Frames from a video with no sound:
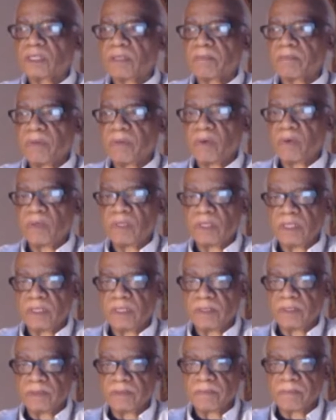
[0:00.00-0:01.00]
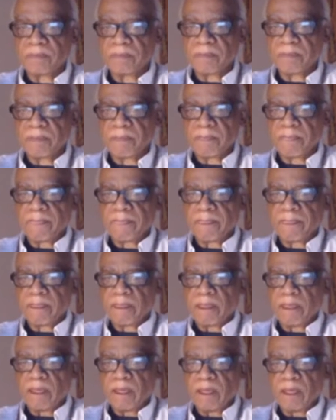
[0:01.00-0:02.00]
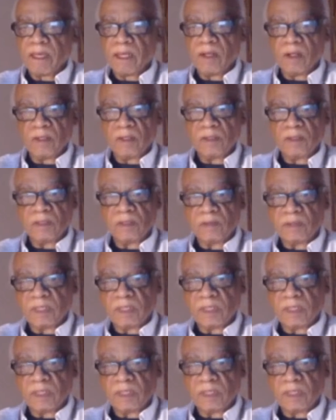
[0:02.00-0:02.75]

component here. It also